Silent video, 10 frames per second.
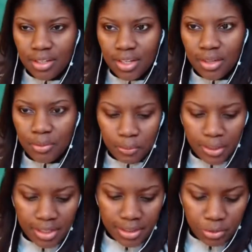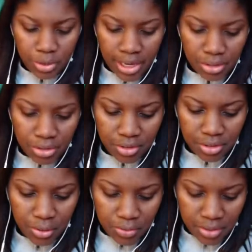we're picking up traction
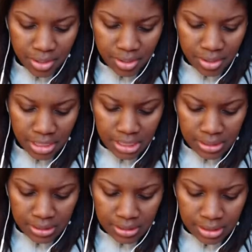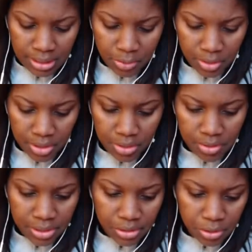over there. And I want to thank you
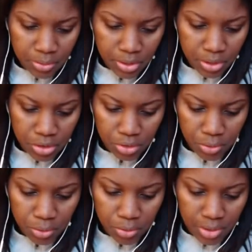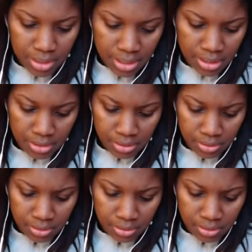guys so much for doing that.